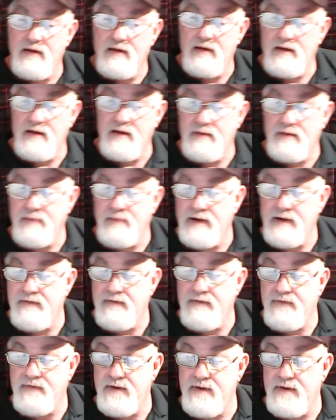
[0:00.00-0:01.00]
It's been
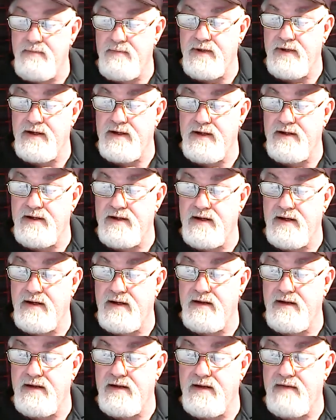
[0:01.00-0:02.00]
fun being
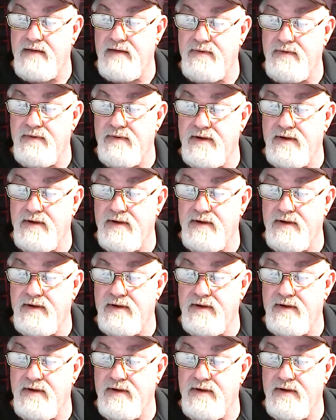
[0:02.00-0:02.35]
everywhere.